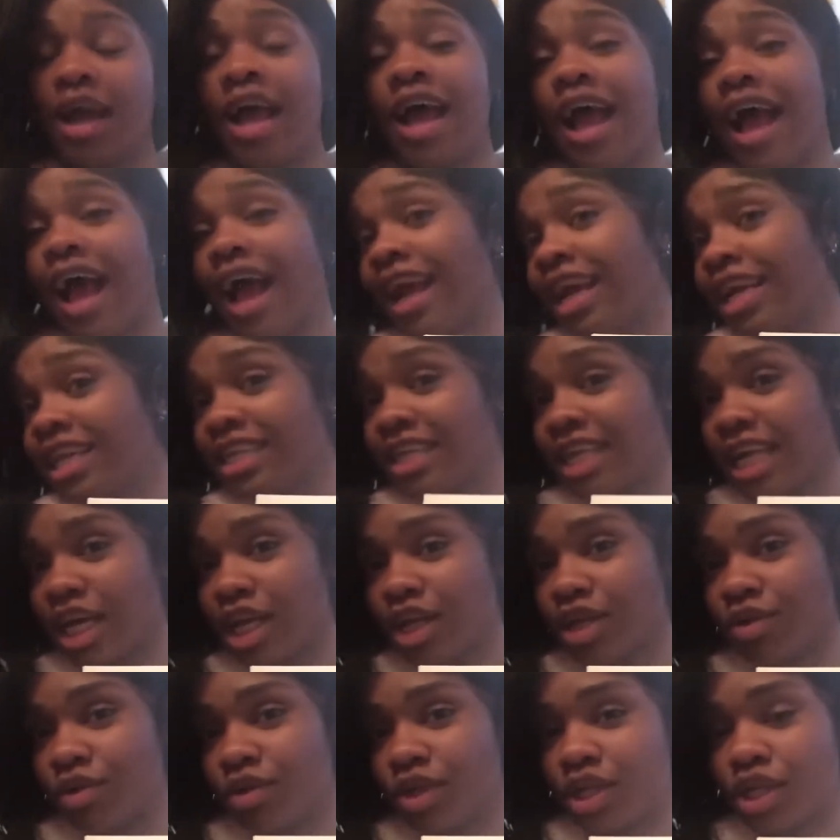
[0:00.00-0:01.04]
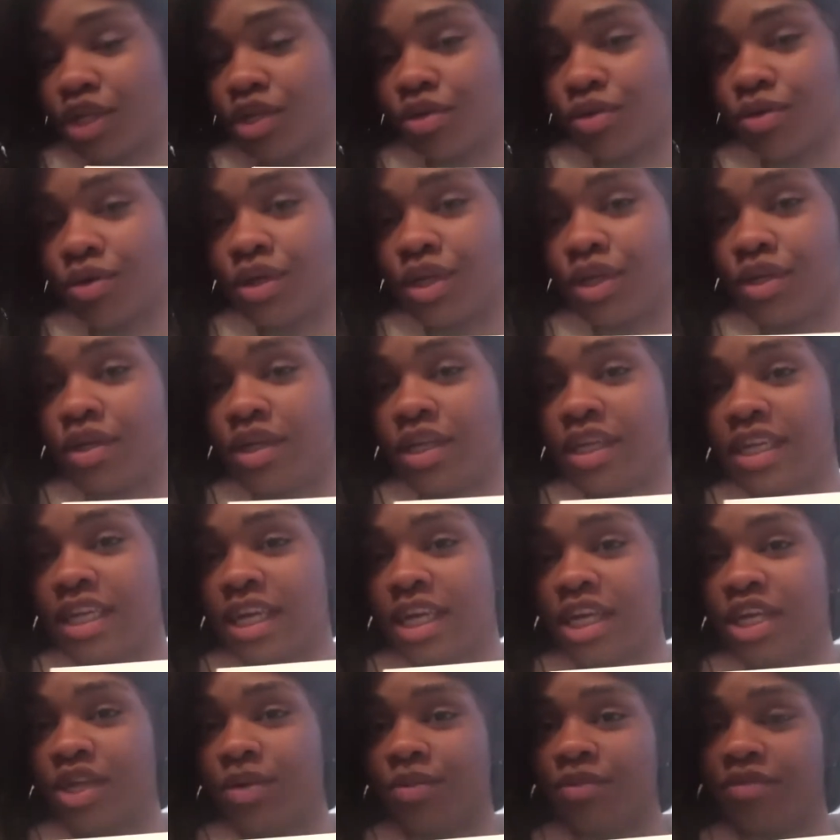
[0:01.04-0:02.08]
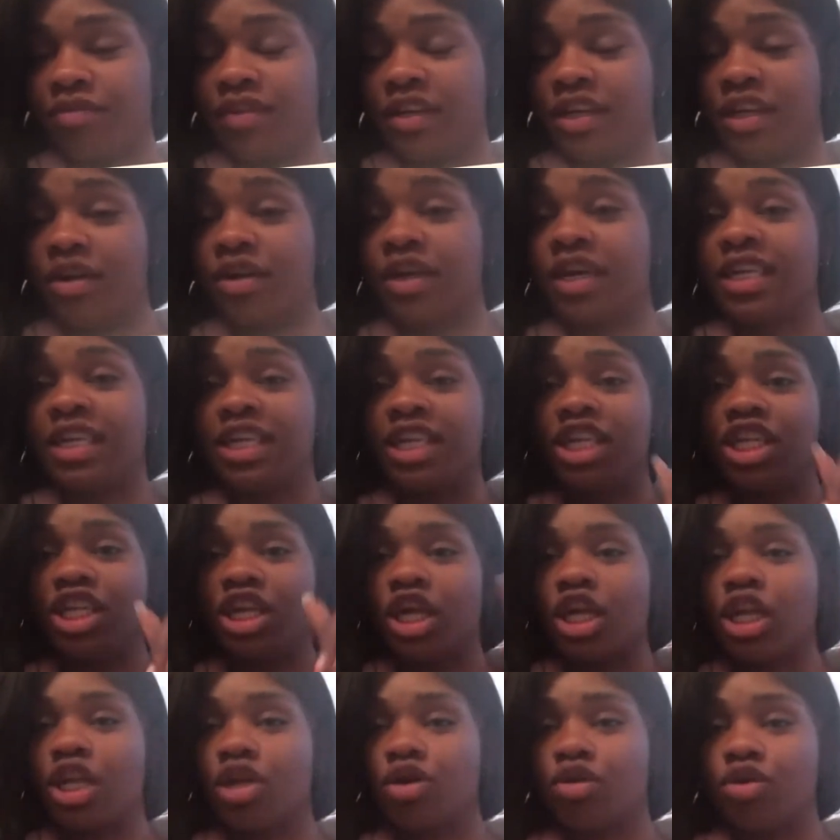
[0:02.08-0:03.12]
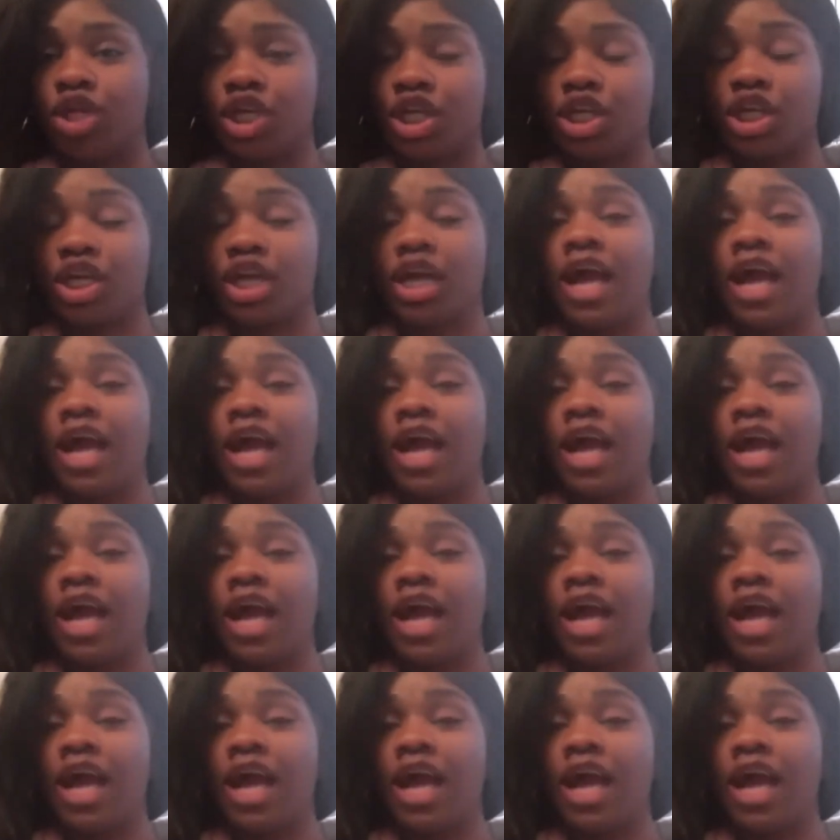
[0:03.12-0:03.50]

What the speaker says: I guess I'll do a tutorial this actual video because it's a closure.